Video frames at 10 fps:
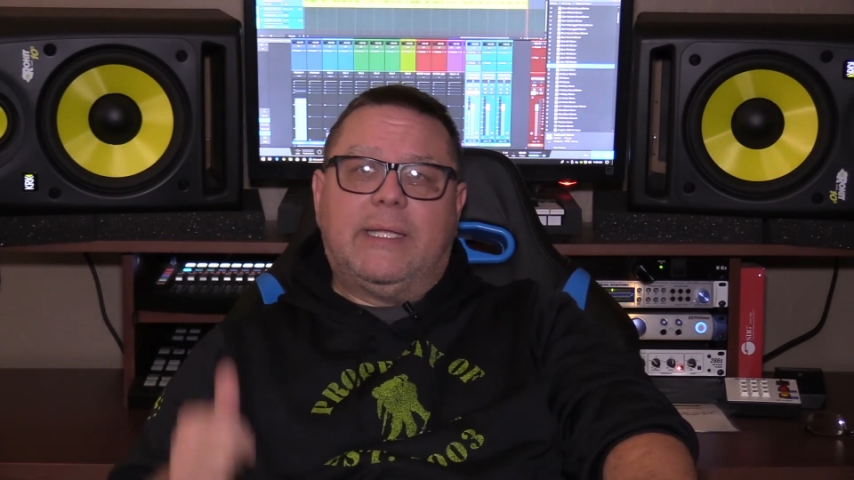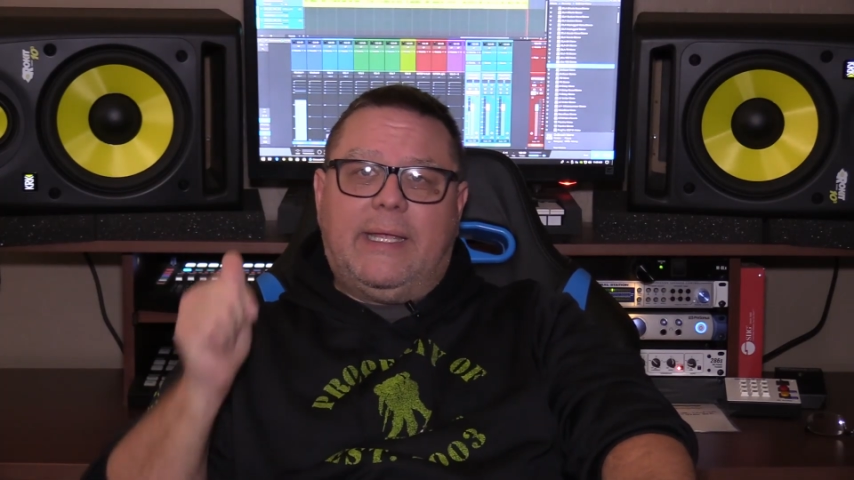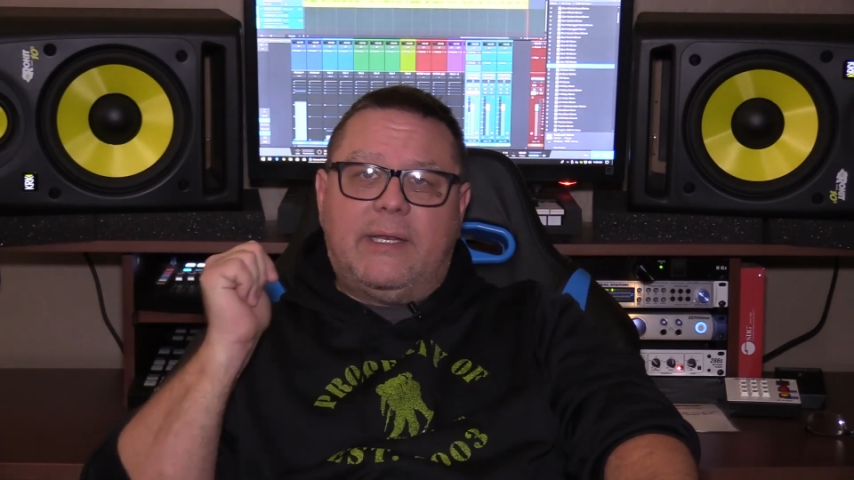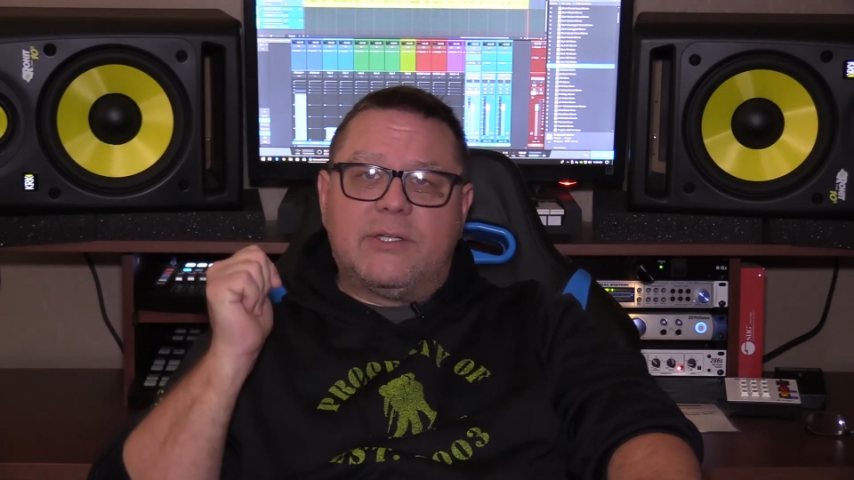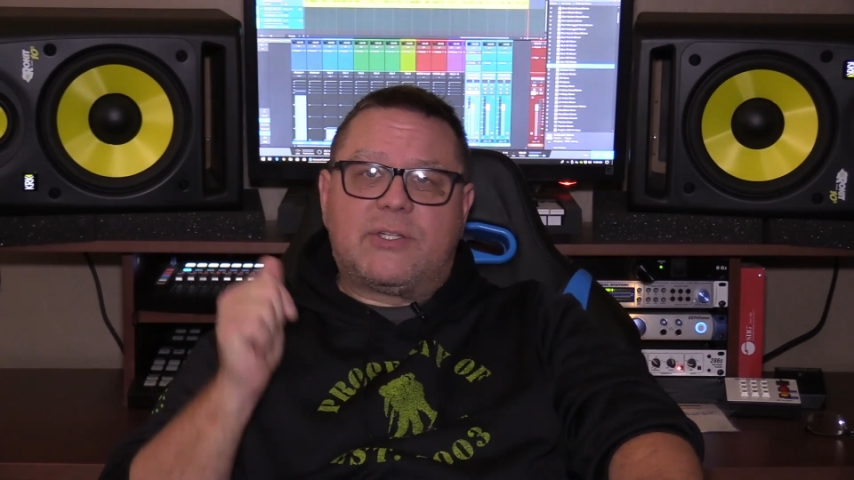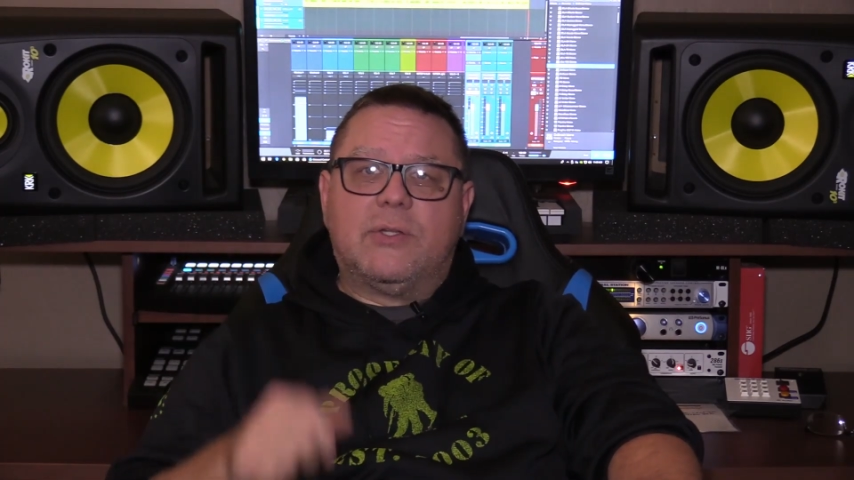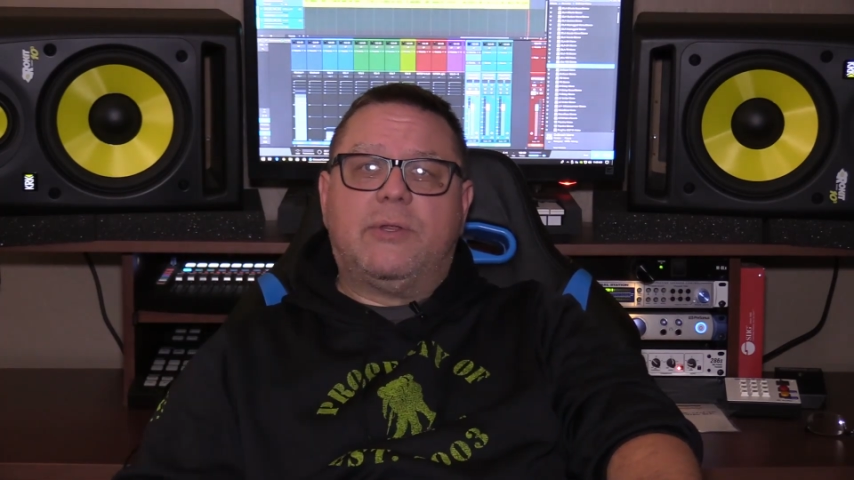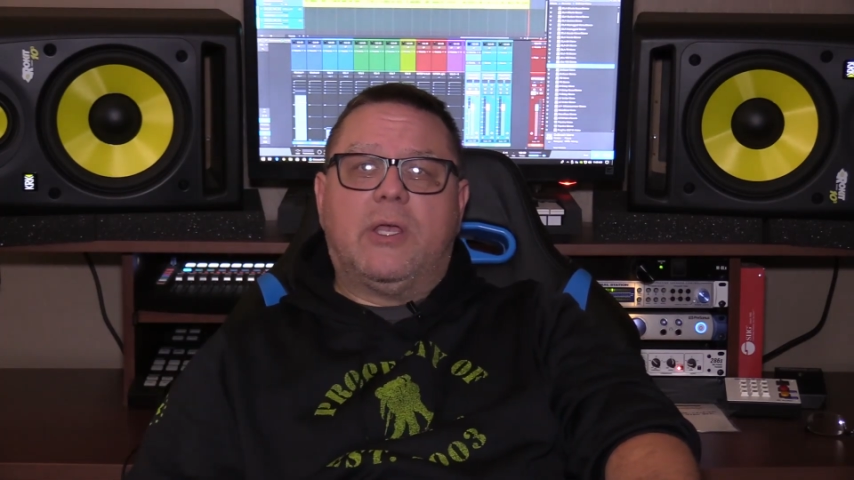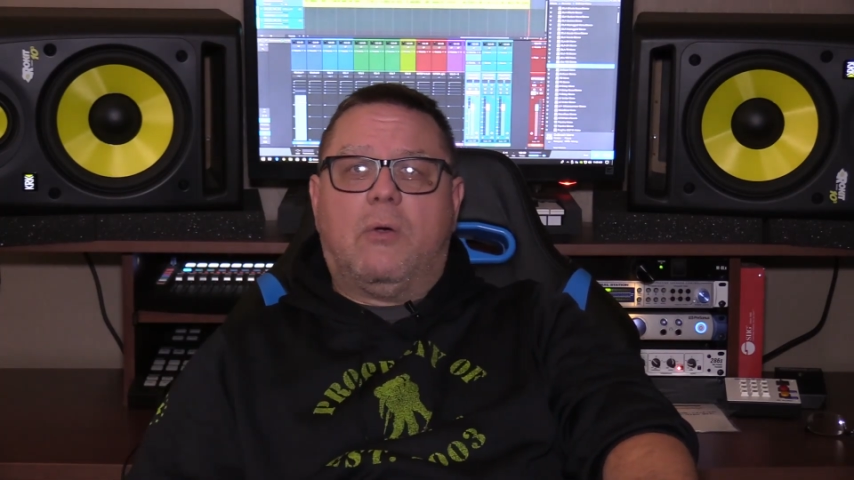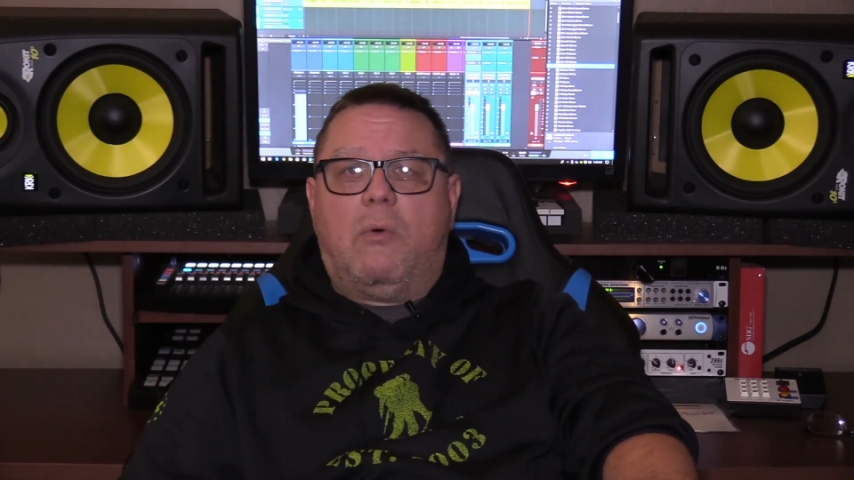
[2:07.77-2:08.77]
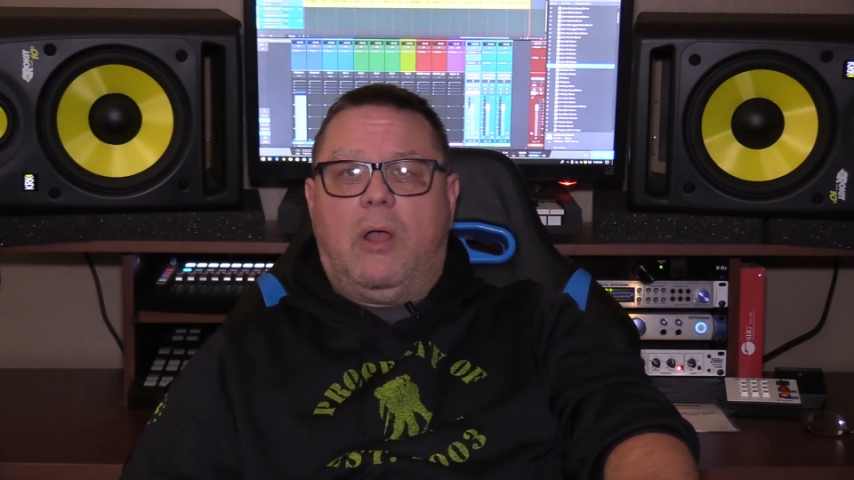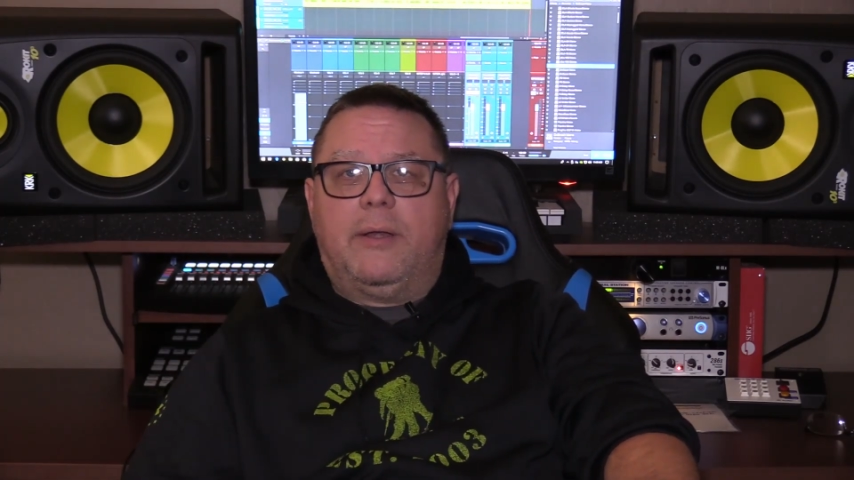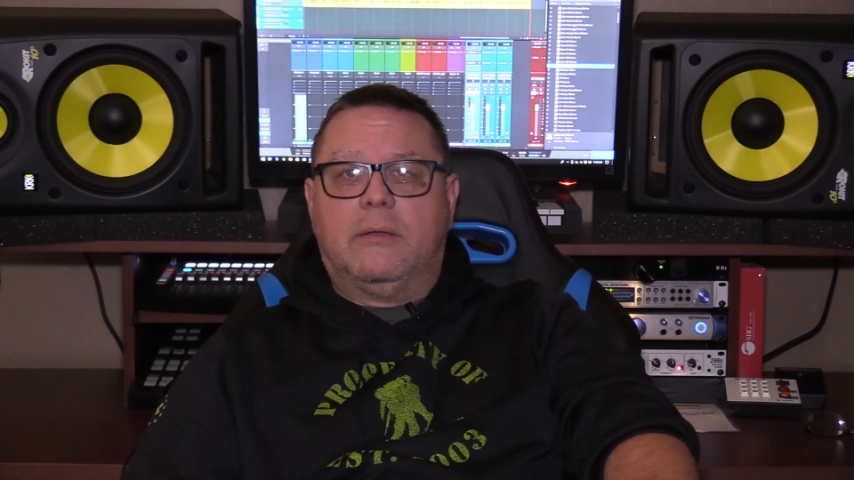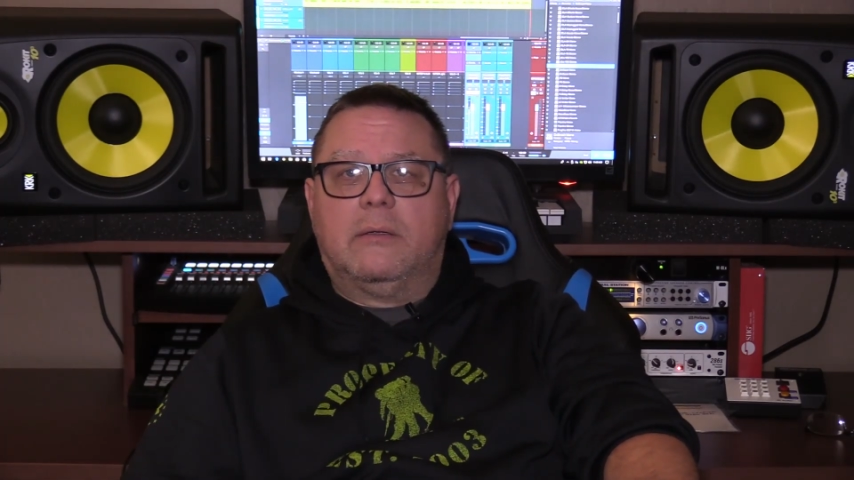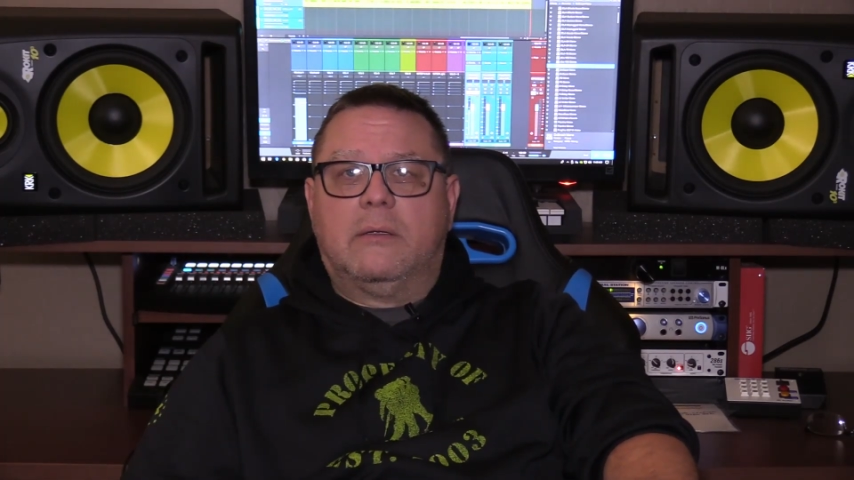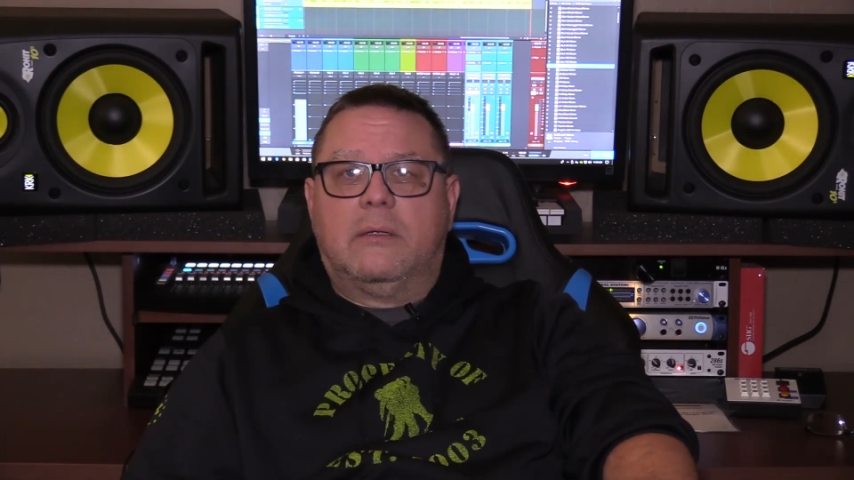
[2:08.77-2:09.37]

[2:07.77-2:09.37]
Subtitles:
into Studio One.